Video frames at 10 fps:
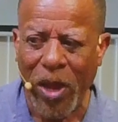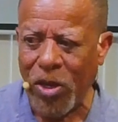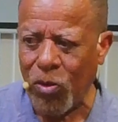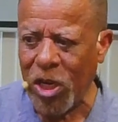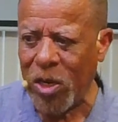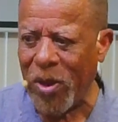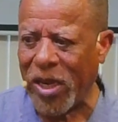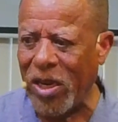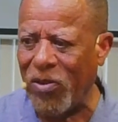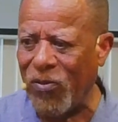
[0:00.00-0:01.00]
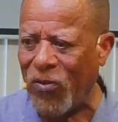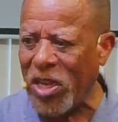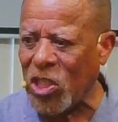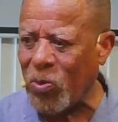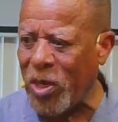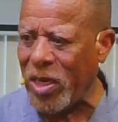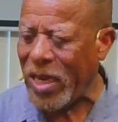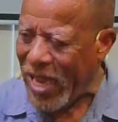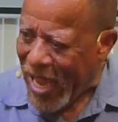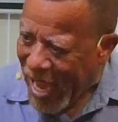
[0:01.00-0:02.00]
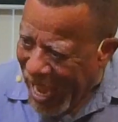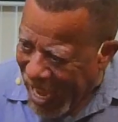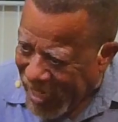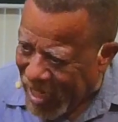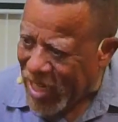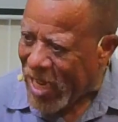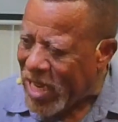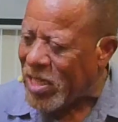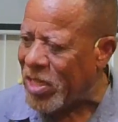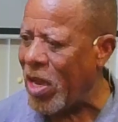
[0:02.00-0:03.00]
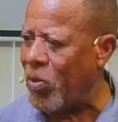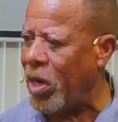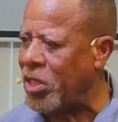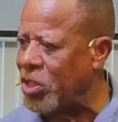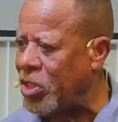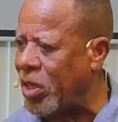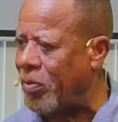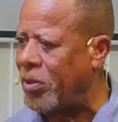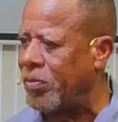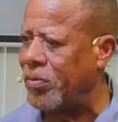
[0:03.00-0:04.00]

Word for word: may, you need to make an investment and get into that relationship.